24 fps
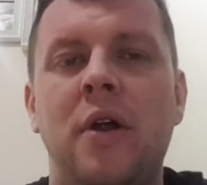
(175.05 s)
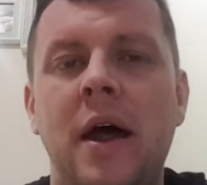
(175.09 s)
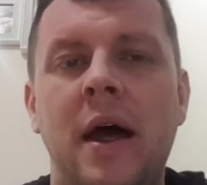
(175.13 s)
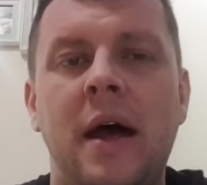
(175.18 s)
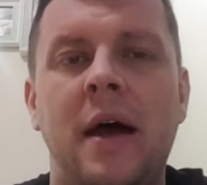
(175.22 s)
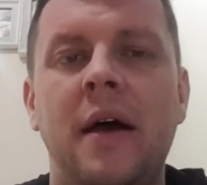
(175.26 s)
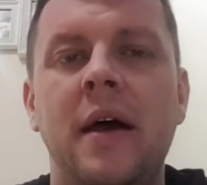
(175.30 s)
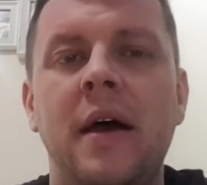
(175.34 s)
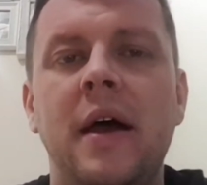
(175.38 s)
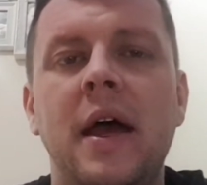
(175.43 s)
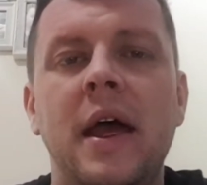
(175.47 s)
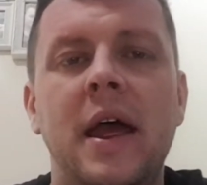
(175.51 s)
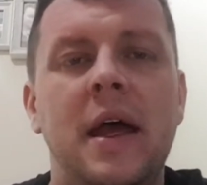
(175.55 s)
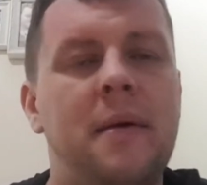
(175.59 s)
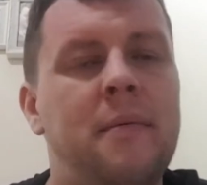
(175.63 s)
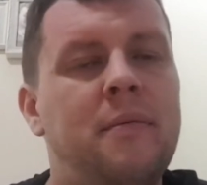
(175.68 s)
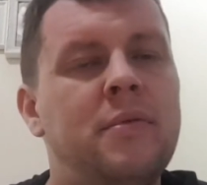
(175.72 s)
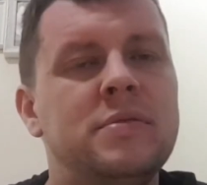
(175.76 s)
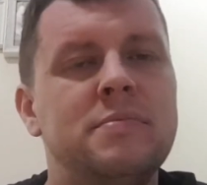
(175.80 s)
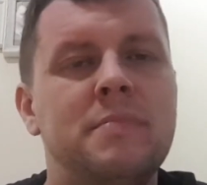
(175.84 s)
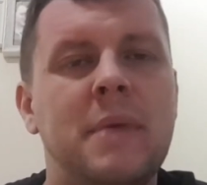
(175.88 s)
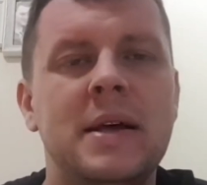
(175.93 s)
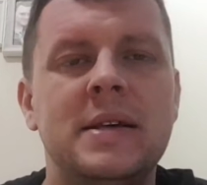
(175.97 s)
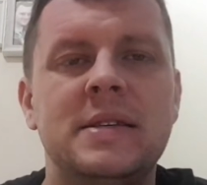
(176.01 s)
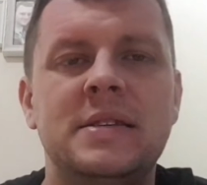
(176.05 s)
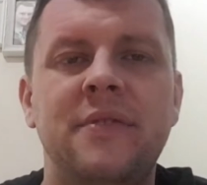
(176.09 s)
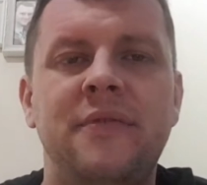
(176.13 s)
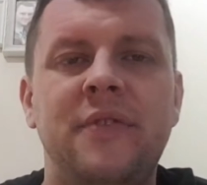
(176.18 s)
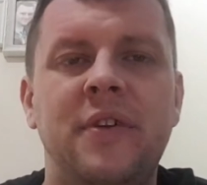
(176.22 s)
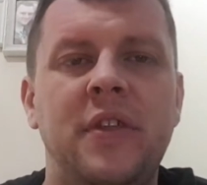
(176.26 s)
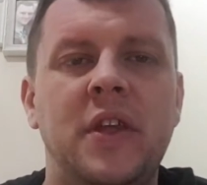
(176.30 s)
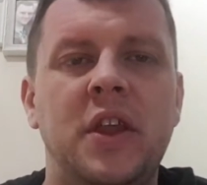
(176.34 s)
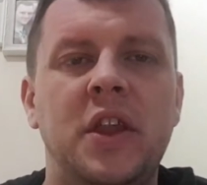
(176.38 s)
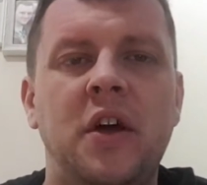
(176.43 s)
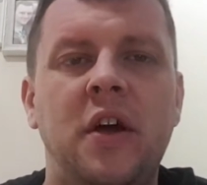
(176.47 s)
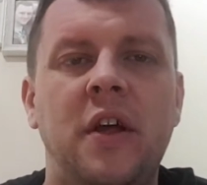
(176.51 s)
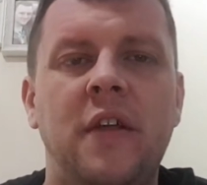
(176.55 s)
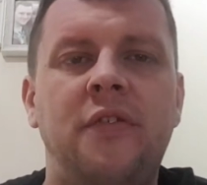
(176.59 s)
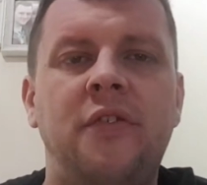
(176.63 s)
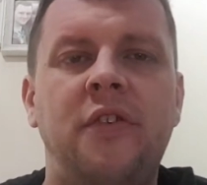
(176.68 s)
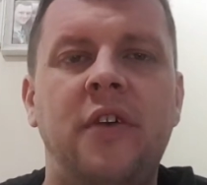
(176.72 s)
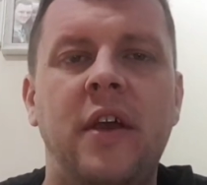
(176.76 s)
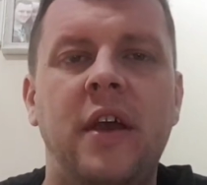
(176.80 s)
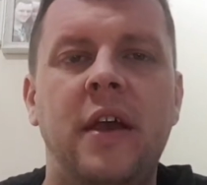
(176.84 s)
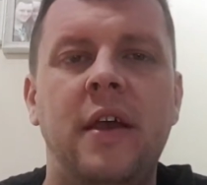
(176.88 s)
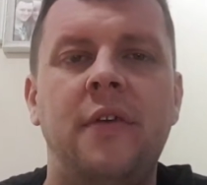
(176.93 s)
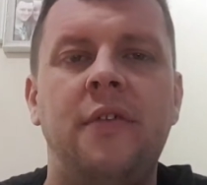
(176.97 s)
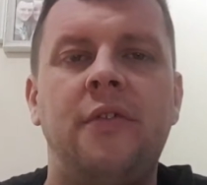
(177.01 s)
at. It was massive in the
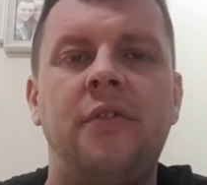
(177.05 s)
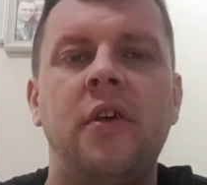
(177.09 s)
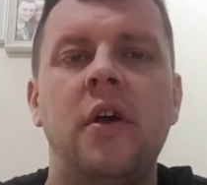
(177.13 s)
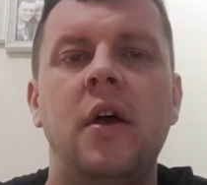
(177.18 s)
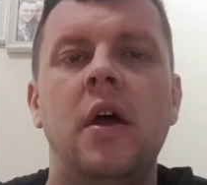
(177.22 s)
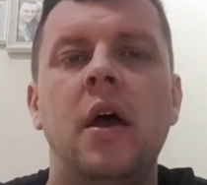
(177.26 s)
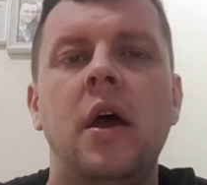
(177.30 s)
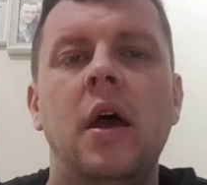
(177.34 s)
90s.